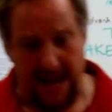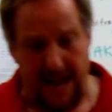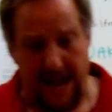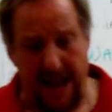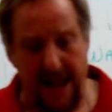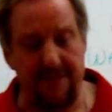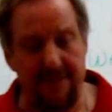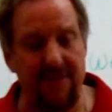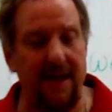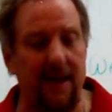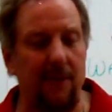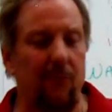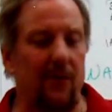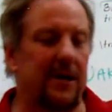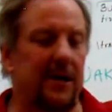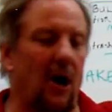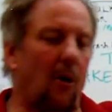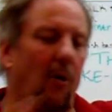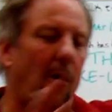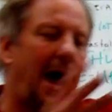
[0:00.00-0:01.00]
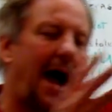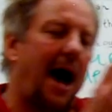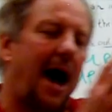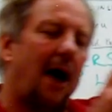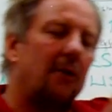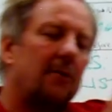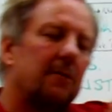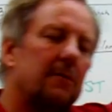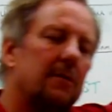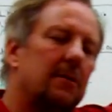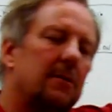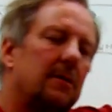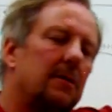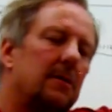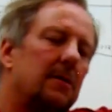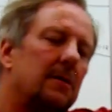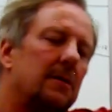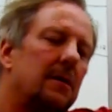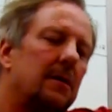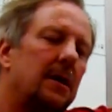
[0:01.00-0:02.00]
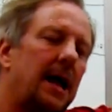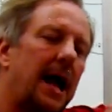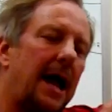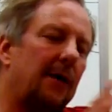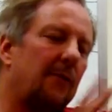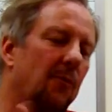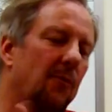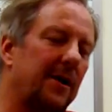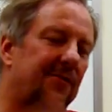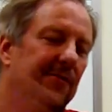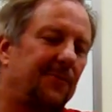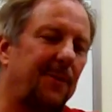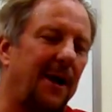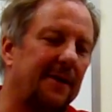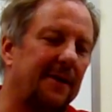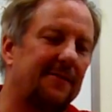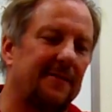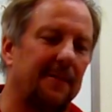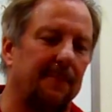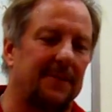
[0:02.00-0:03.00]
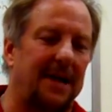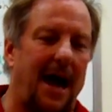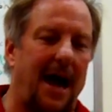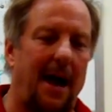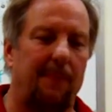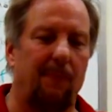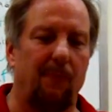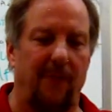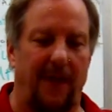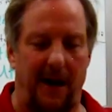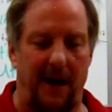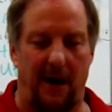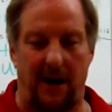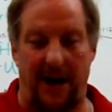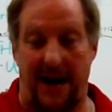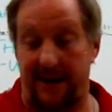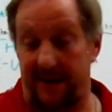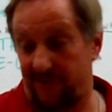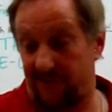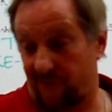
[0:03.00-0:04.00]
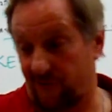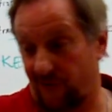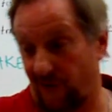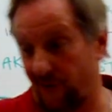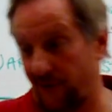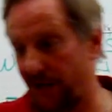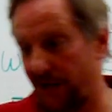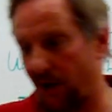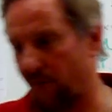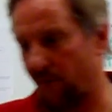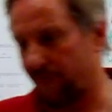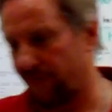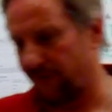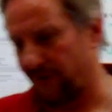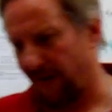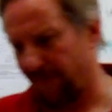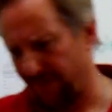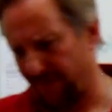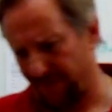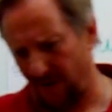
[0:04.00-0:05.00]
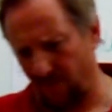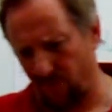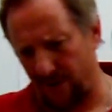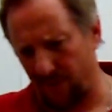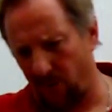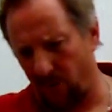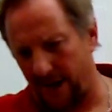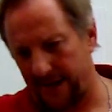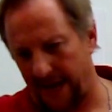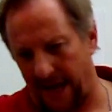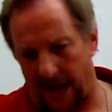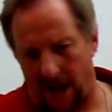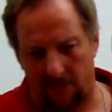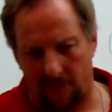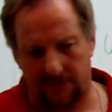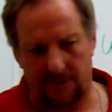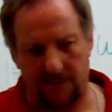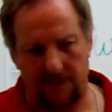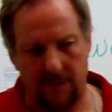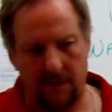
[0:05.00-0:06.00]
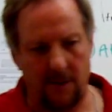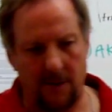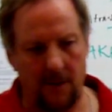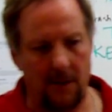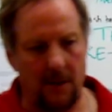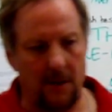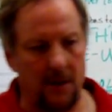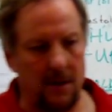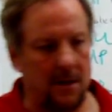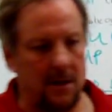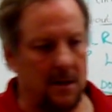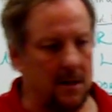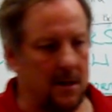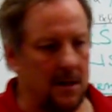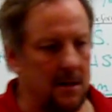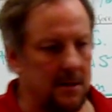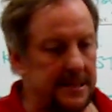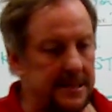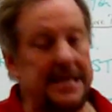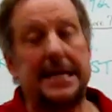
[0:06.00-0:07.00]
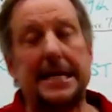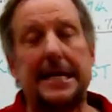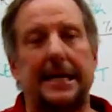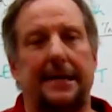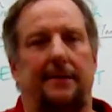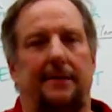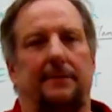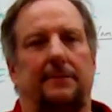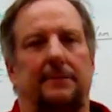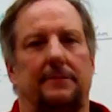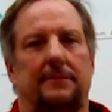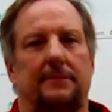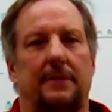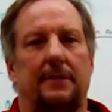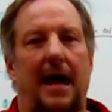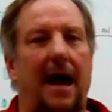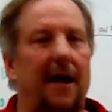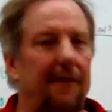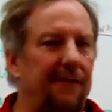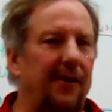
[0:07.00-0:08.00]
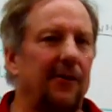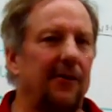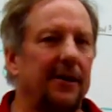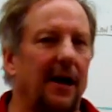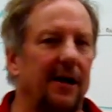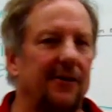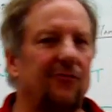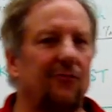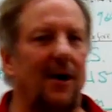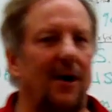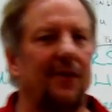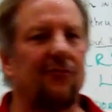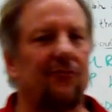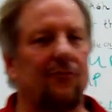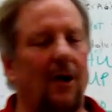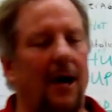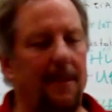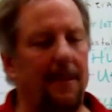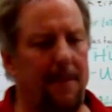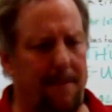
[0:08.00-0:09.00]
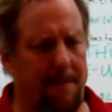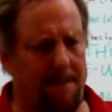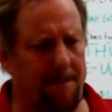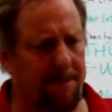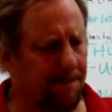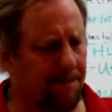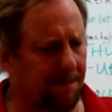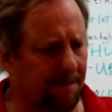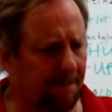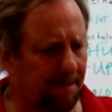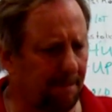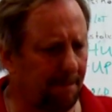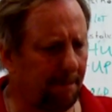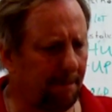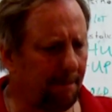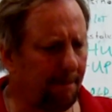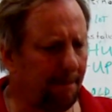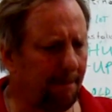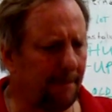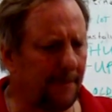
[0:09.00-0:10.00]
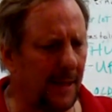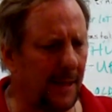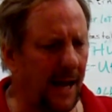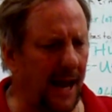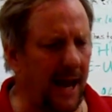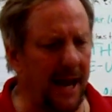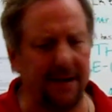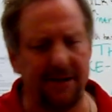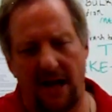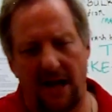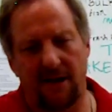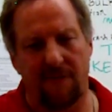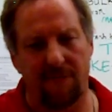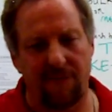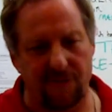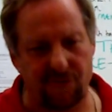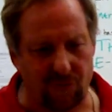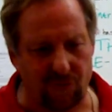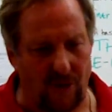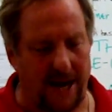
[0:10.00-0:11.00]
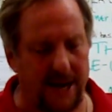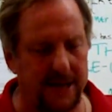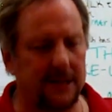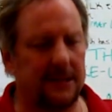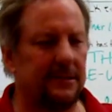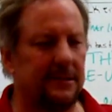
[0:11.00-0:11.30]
And then we go out, and we spend some time there at his studio and stuff. And then we went out to eat at a very nice restaurant. And none of us drank.